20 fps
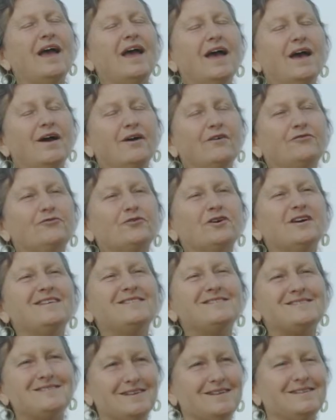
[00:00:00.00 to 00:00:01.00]
Every
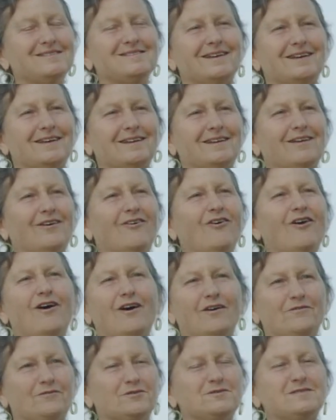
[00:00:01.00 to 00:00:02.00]
season
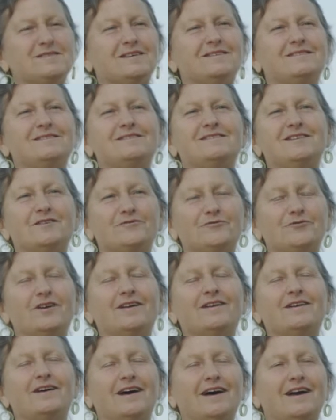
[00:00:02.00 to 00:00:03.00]
offers a
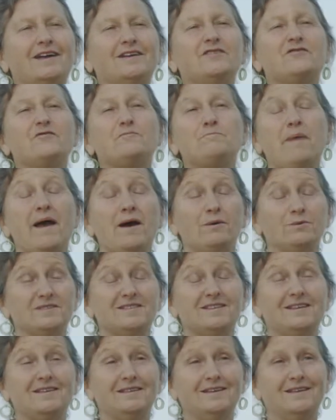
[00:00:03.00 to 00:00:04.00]
different kind of
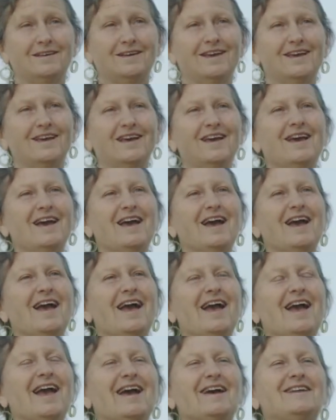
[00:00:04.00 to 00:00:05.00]
bounty.
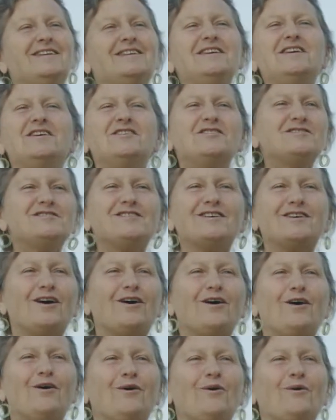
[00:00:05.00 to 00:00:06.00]
And years
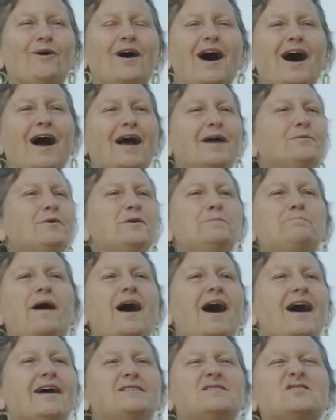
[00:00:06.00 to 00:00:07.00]
ago, I would
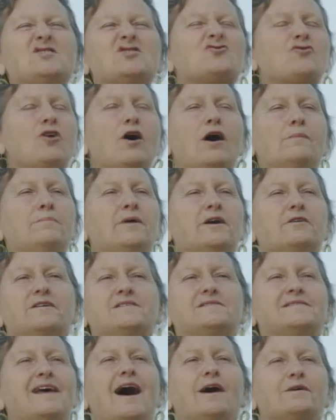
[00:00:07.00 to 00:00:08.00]
buy
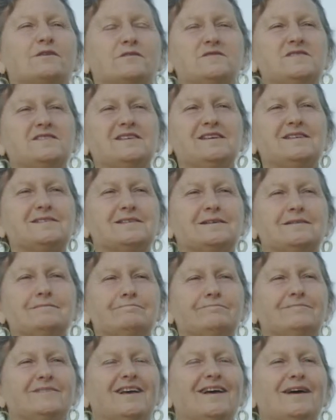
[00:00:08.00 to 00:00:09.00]
strawberries out of season,
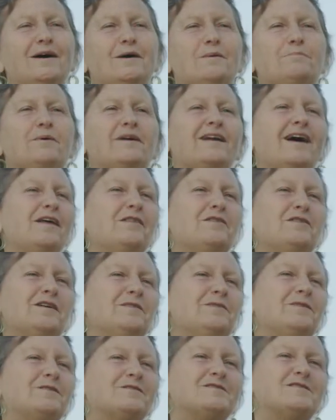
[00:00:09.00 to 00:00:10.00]
but I
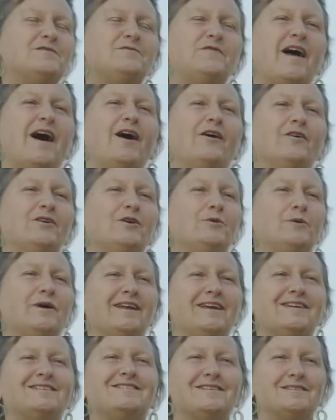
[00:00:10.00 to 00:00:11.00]
think there's value in
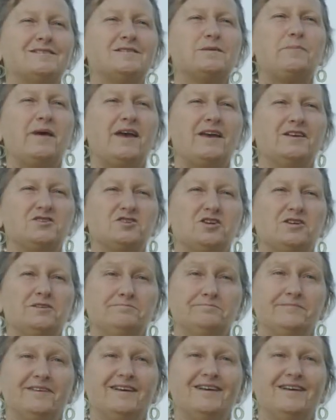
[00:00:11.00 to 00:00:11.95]
anticipation.